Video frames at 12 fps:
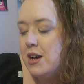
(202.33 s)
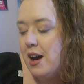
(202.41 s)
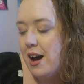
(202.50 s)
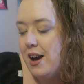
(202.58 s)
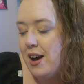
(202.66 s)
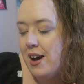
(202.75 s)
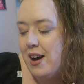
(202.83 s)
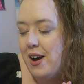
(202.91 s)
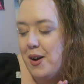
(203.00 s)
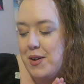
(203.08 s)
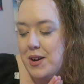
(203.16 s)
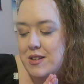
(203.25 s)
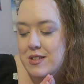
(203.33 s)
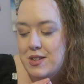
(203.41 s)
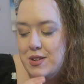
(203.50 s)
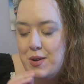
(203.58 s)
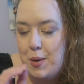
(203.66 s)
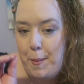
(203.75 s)
I'm going
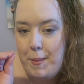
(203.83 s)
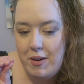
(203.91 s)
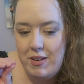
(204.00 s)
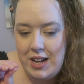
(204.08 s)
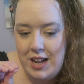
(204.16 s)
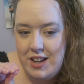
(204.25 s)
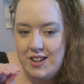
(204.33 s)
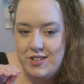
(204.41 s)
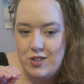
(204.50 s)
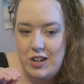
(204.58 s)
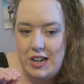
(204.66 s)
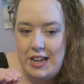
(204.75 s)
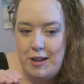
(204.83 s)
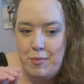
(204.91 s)
to marry Killian Donnelly